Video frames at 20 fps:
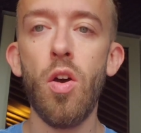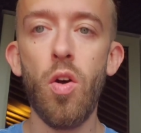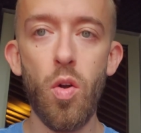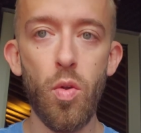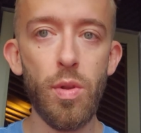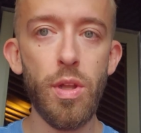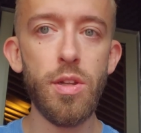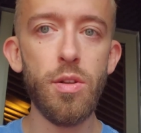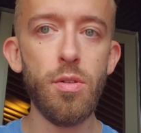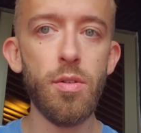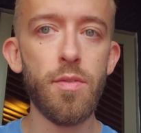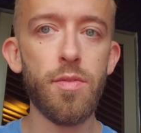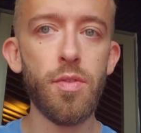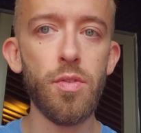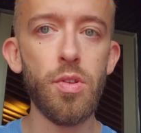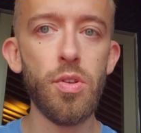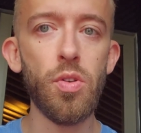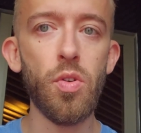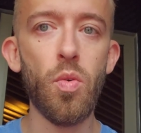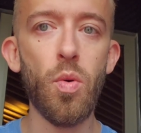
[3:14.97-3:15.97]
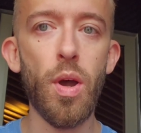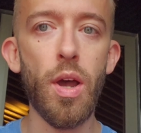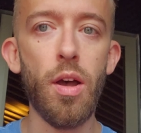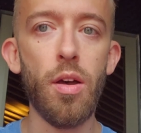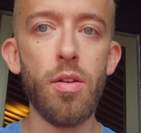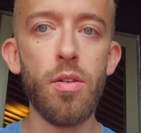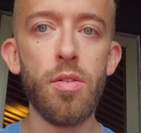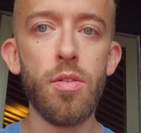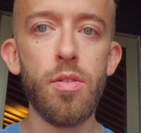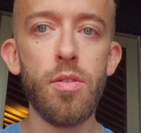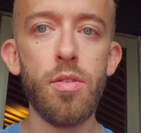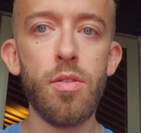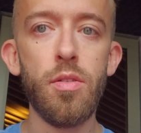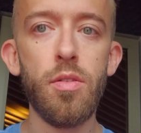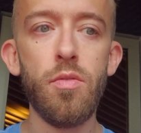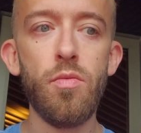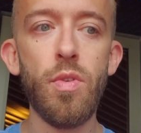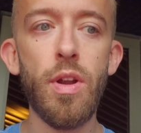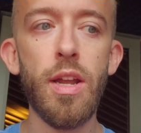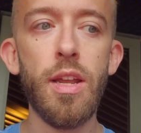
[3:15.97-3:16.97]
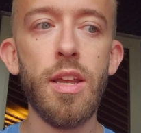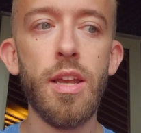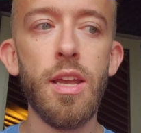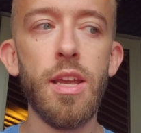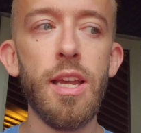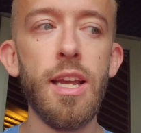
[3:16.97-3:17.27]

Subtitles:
only do it for a little while, right?